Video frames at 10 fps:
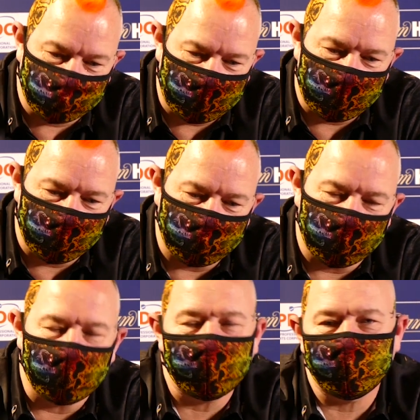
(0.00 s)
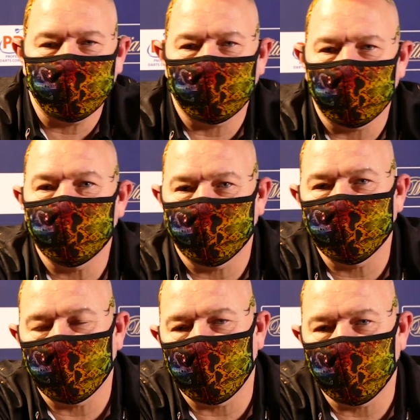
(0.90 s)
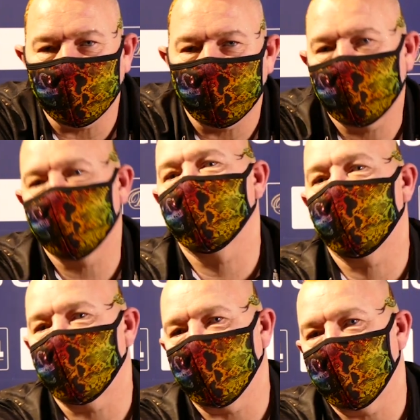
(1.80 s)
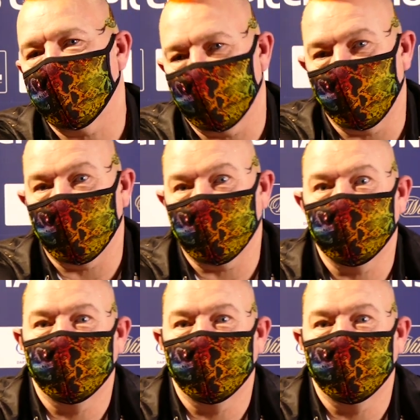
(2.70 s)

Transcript: and it's like, you know, to finally get the one.